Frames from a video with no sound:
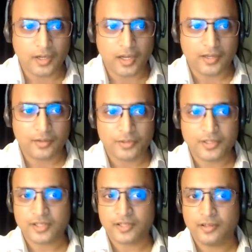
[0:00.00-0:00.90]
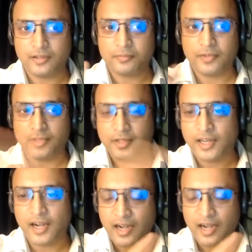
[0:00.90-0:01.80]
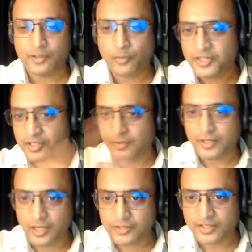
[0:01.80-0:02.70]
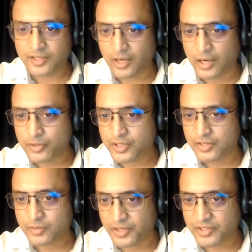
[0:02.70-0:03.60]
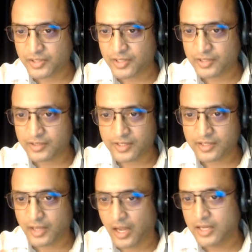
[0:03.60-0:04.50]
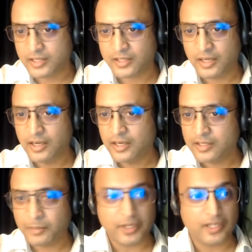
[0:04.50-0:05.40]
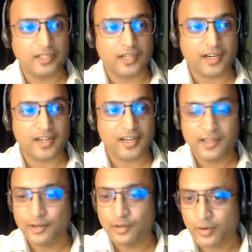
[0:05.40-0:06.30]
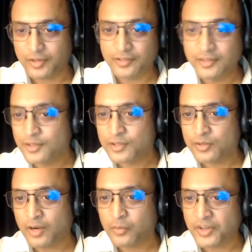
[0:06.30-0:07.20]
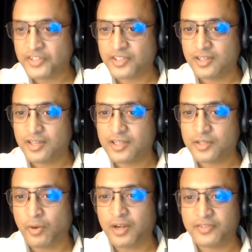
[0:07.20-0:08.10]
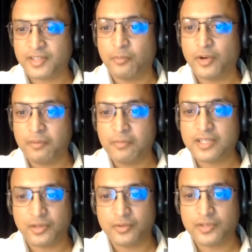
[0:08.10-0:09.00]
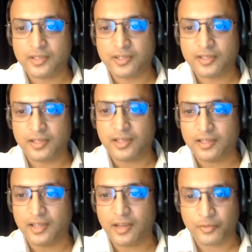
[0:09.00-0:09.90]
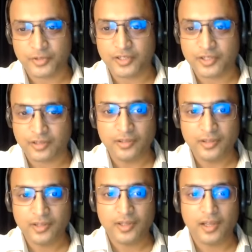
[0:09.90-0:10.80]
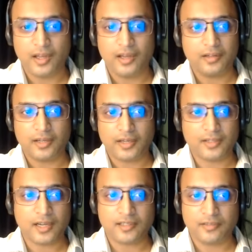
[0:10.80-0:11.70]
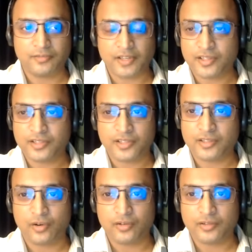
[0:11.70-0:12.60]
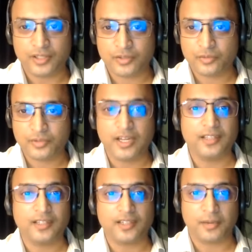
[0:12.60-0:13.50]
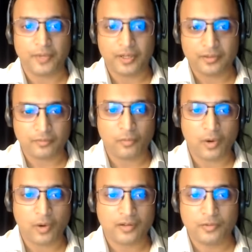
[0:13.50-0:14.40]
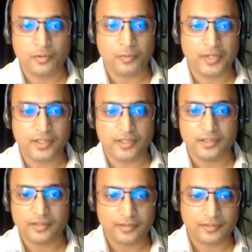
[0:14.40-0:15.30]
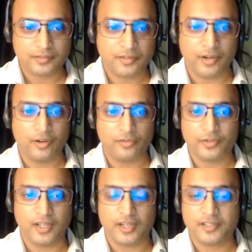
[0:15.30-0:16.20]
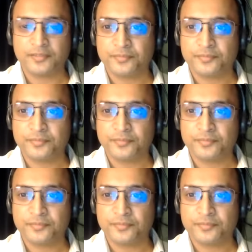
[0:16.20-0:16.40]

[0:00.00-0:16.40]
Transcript: I will just, he had another question, but I'll just take Anushka's question here. This is asked typically like an Indian lawyer. So her question is, what if somebody misuses the EA procedure, like takes a vexatious order just to delay the time? Like what could be the trade-off for that?